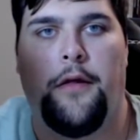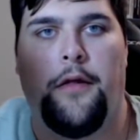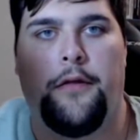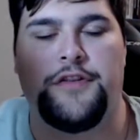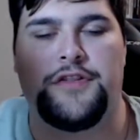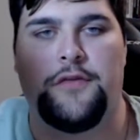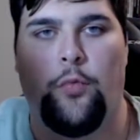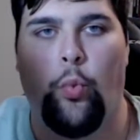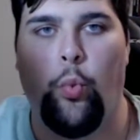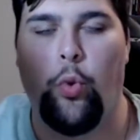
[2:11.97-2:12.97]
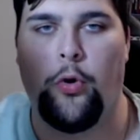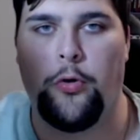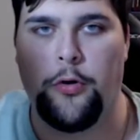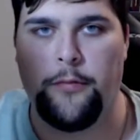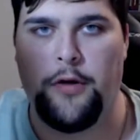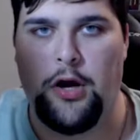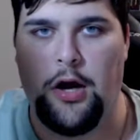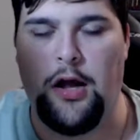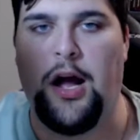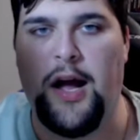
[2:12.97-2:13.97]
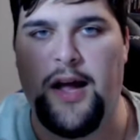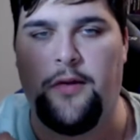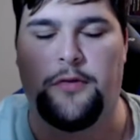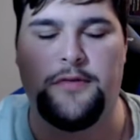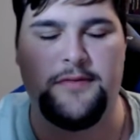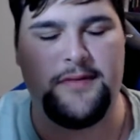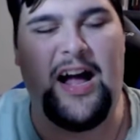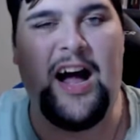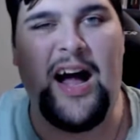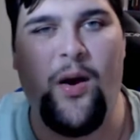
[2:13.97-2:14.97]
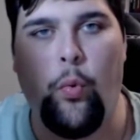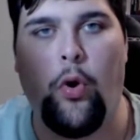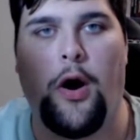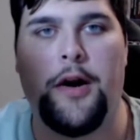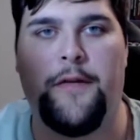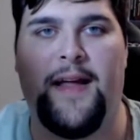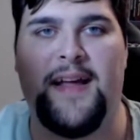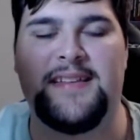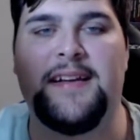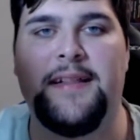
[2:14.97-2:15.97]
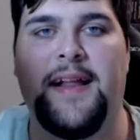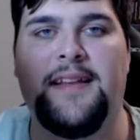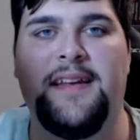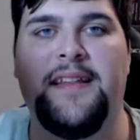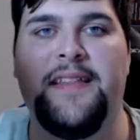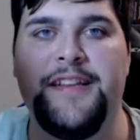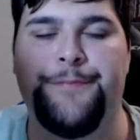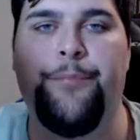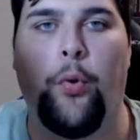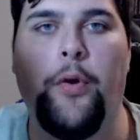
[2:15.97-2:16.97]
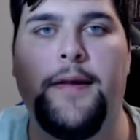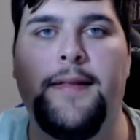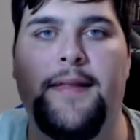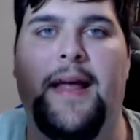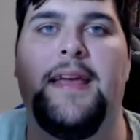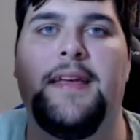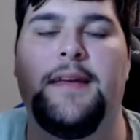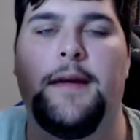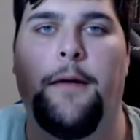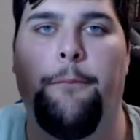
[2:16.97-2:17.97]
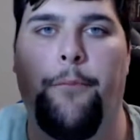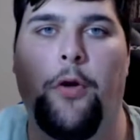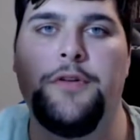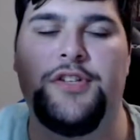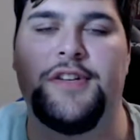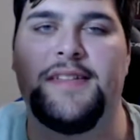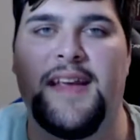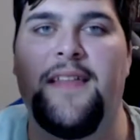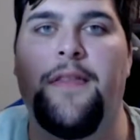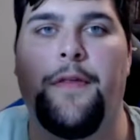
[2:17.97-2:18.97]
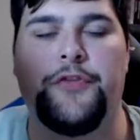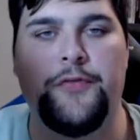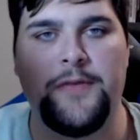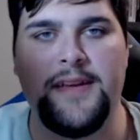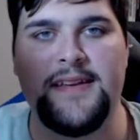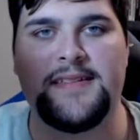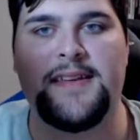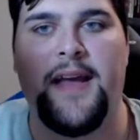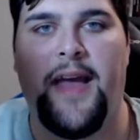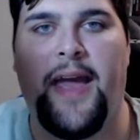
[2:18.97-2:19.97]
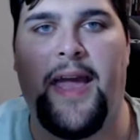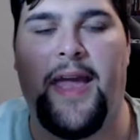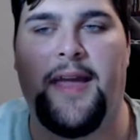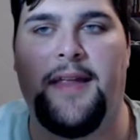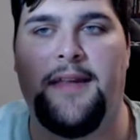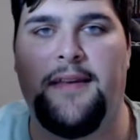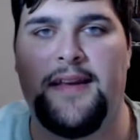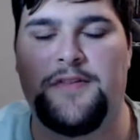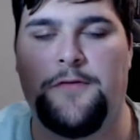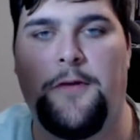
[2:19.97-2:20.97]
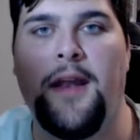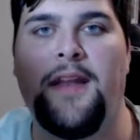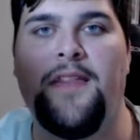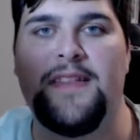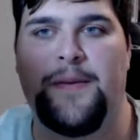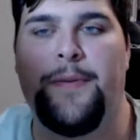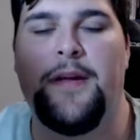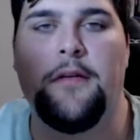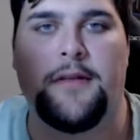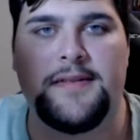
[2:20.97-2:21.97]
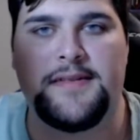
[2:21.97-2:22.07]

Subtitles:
Just warm, hot water that has collected in these boil-like bulges in the trees and has created this appearance.